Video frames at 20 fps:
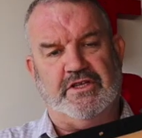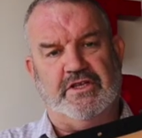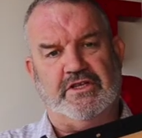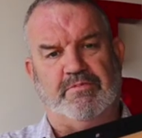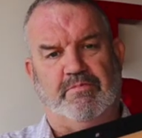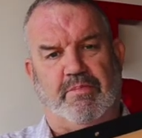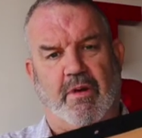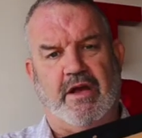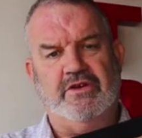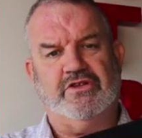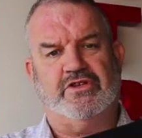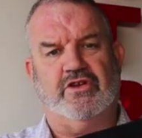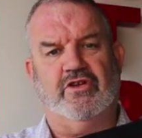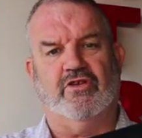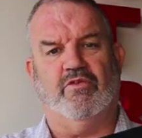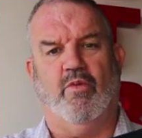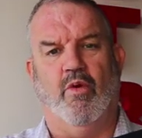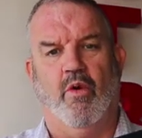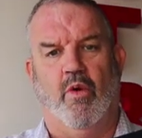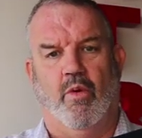this brace to
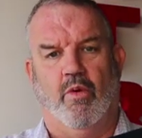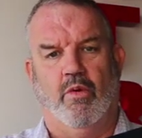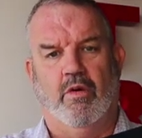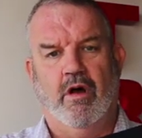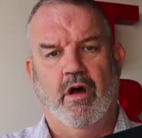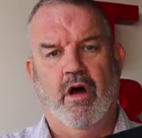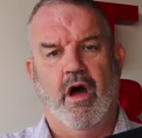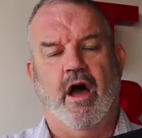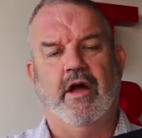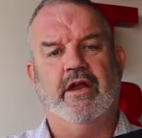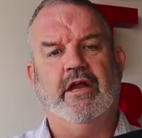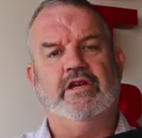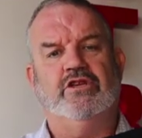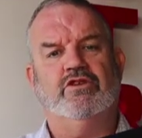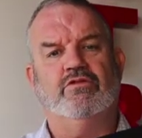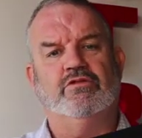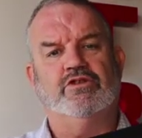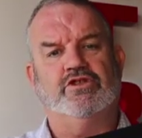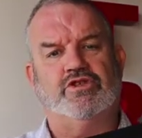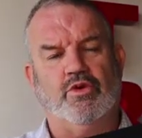the wall, I need
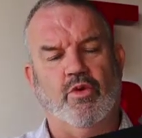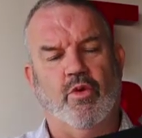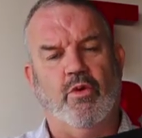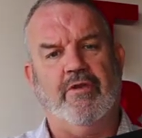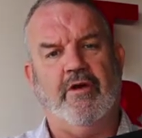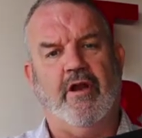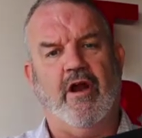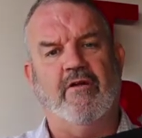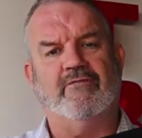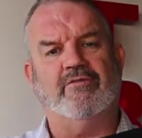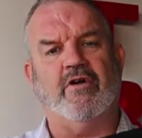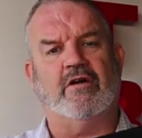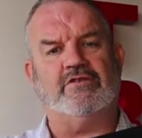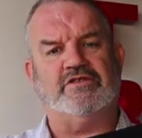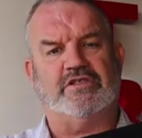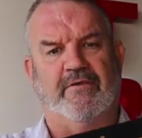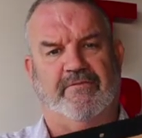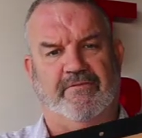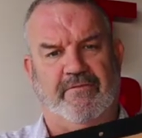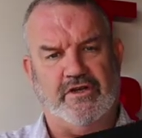to ensure that I've got
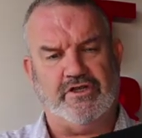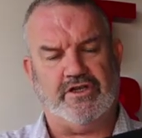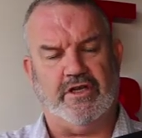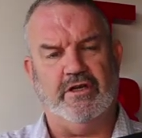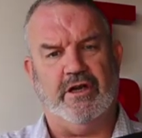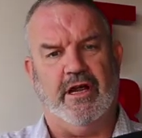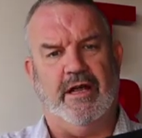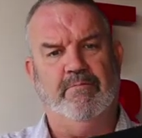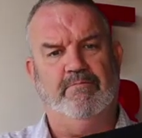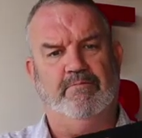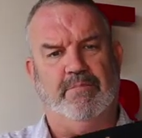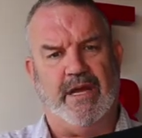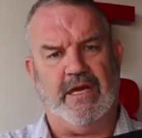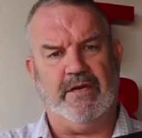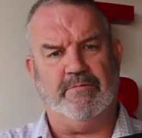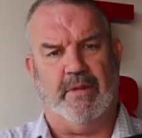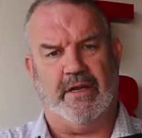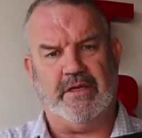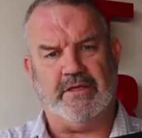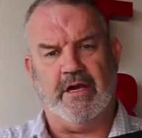sufficient
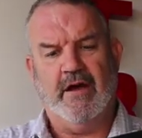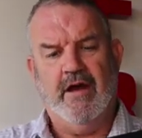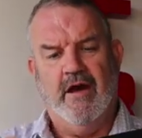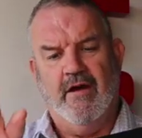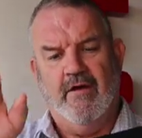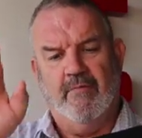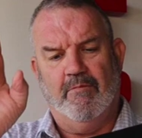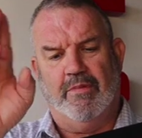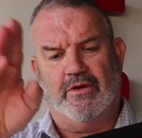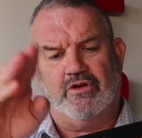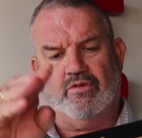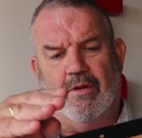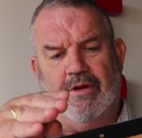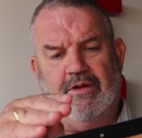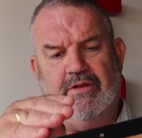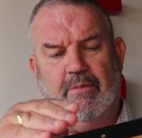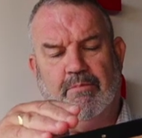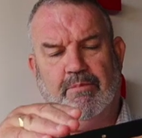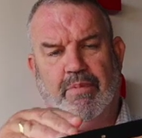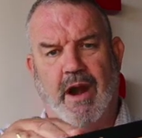embedment
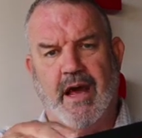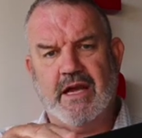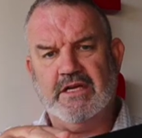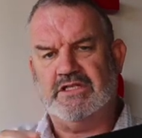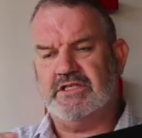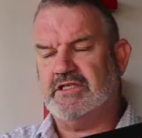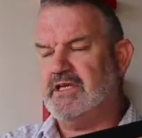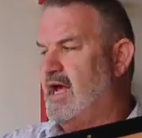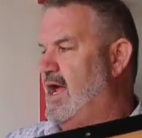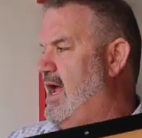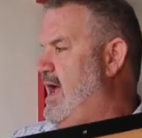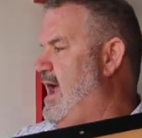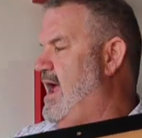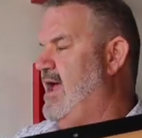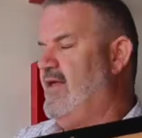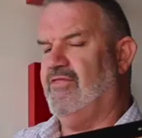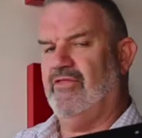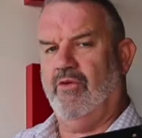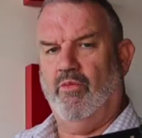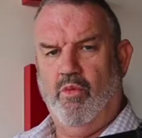between the brace
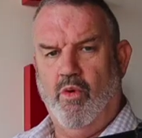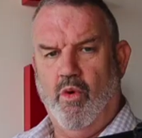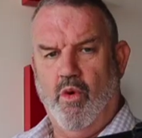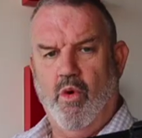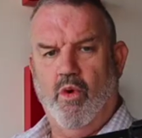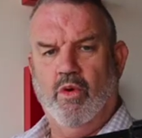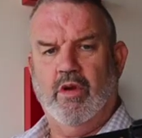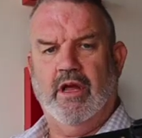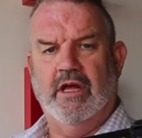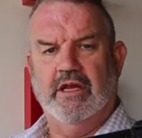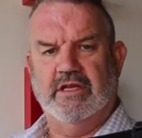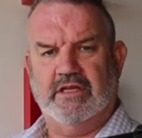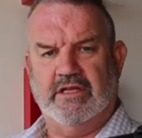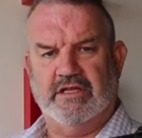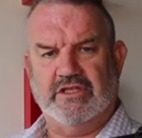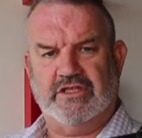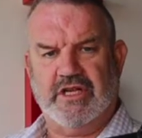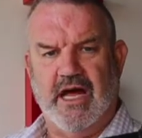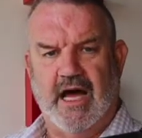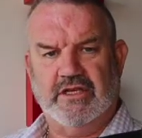and the wall into the
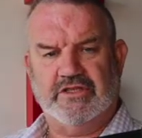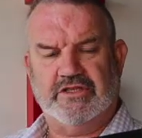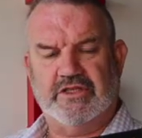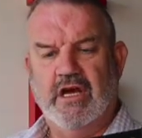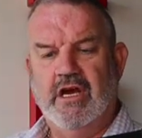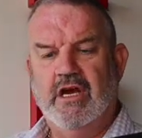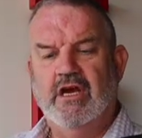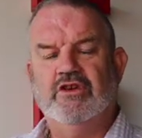studs.